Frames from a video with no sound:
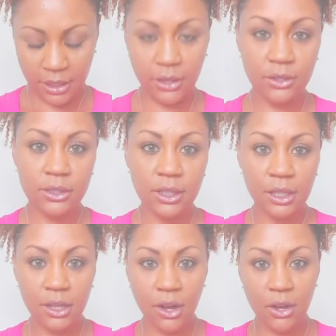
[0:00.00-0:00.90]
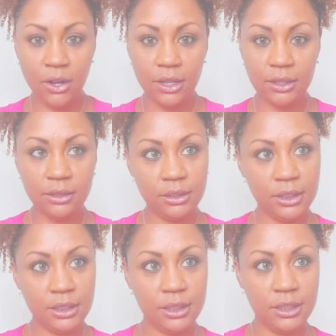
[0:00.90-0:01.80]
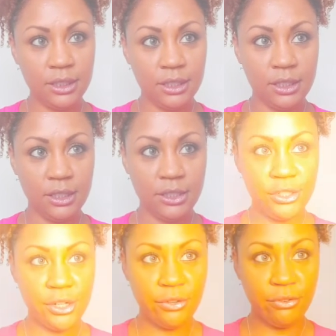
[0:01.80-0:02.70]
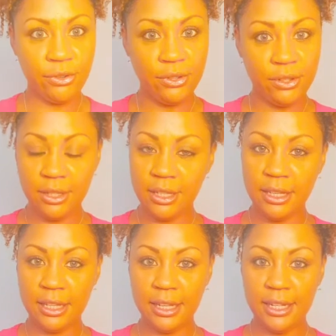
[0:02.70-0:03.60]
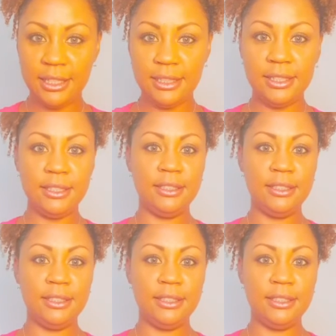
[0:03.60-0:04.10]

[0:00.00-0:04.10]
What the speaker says: Here's the on, just the general light.